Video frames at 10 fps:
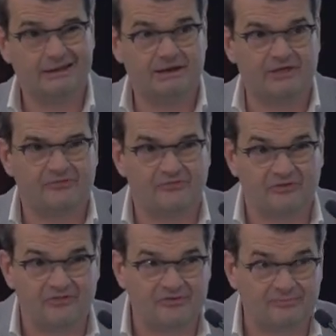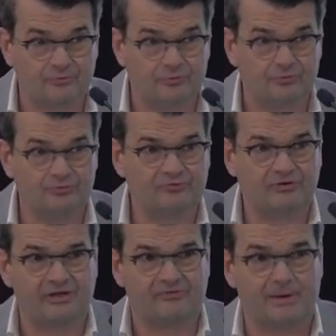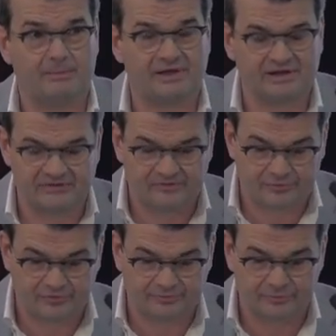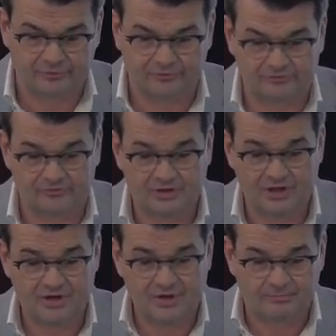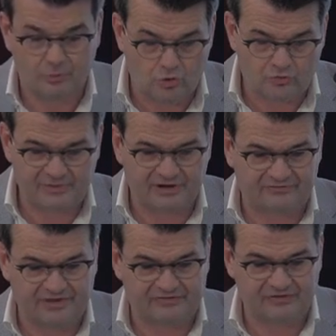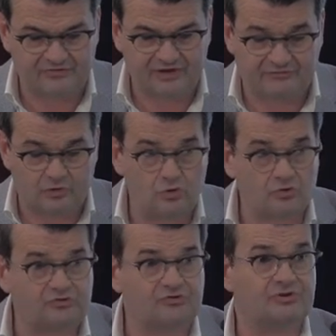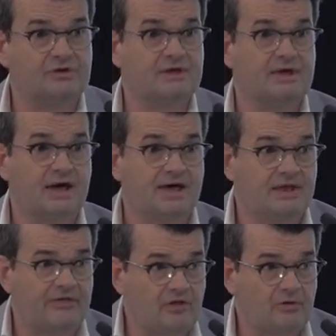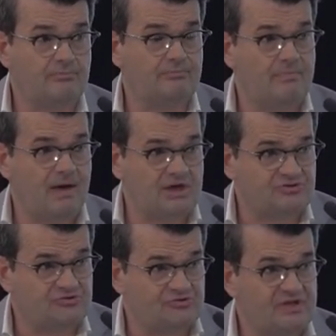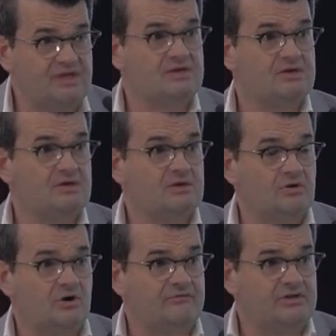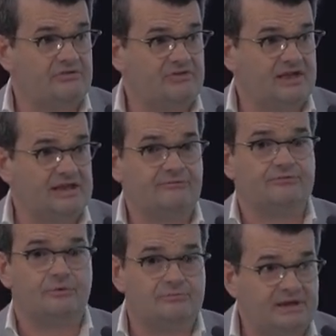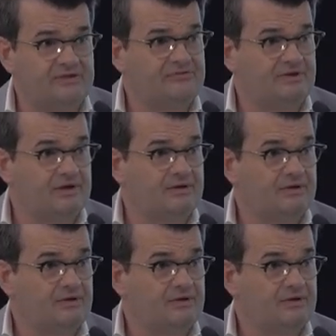less sensible rules, less publicly supportable rules, more criminal offences, and of course, another agency of the executive to administer